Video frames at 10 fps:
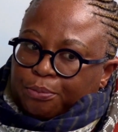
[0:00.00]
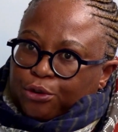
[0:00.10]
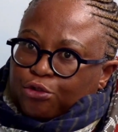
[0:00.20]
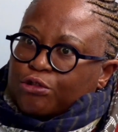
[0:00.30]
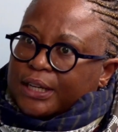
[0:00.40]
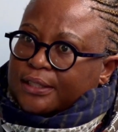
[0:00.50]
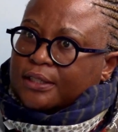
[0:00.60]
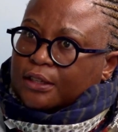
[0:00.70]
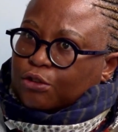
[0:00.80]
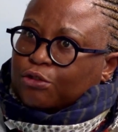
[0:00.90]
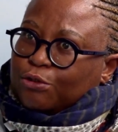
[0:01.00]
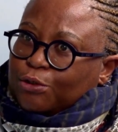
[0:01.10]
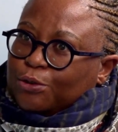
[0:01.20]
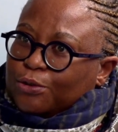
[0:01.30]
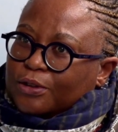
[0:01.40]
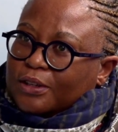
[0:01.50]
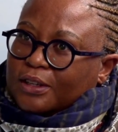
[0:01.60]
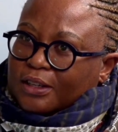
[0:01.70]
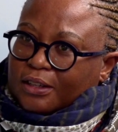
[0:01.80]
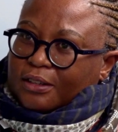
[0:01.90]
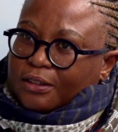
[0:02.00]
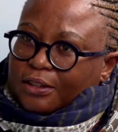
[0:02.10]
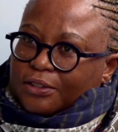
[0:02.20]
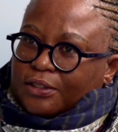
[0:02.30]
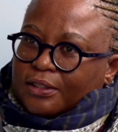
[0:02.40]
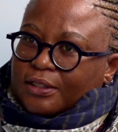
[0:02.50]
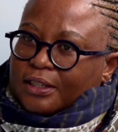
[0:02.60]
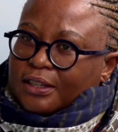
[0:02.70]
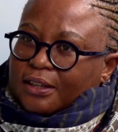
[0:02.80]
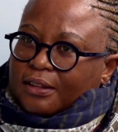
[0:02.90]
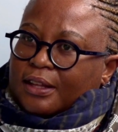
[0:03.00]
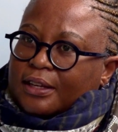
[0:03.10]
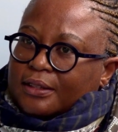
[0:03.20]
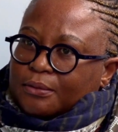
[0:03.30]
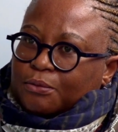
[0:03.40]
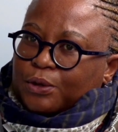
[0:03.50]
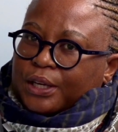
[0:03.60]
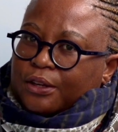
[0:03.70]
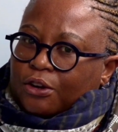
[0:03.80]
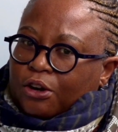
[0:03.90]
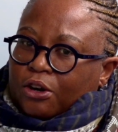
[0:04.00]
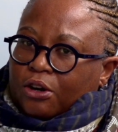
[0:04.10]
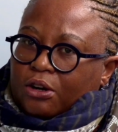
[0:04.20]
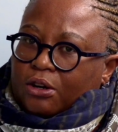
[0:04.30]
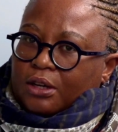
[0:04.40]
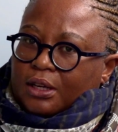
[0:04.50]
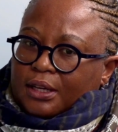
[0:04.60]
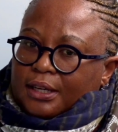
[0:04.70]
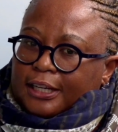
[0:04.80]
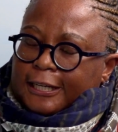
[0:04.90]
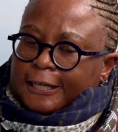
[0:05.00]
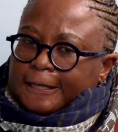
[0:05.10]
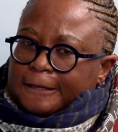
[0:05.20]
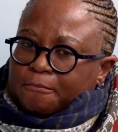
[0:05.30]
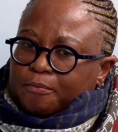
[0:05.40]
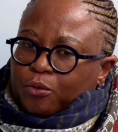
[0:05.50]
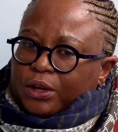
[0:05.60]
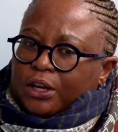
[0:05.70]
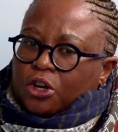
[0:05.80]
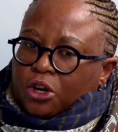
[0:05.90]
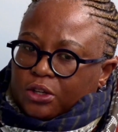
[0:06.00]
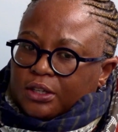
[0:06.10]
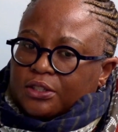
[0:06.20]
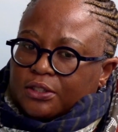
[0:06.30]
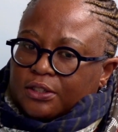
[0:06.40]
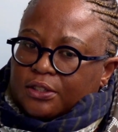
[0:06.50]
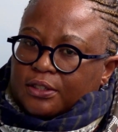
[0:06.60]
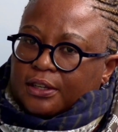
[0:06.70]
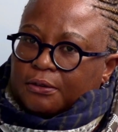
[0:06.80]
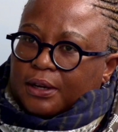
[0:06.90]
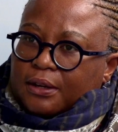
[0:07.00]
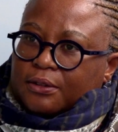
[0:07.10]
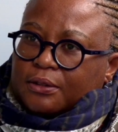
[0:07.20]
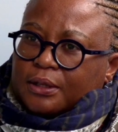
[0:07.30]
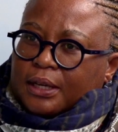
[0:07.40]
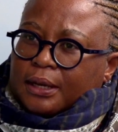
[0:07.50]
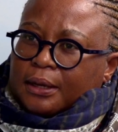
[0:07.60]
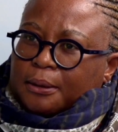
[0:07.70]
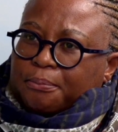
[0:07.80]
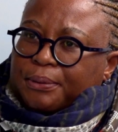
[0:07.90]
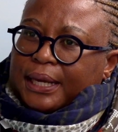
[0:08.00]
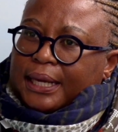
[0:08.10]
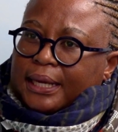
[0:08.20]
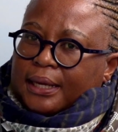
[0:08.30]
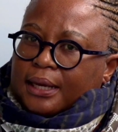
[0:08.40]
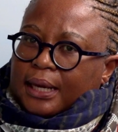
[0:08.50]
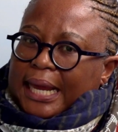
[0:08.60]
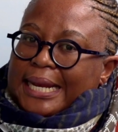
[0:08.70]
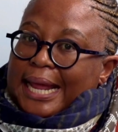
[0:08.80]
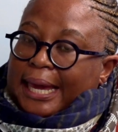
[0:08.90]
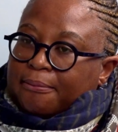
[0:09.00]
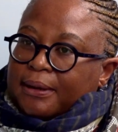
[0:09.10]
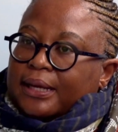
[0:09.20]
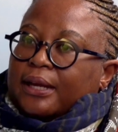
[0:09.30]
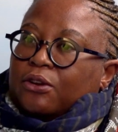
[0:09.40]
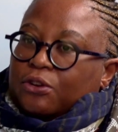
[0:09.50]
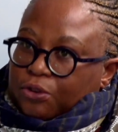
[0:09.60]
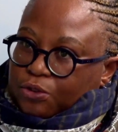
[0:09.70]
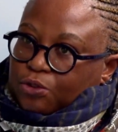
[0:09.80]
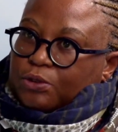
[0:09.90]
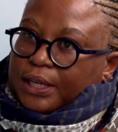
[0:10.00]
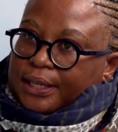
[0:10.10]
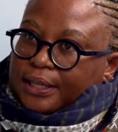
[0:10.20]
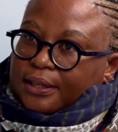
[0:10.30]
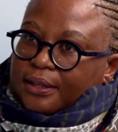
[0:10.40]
progressing through this, that we are cognizant around being enabling and not constraining.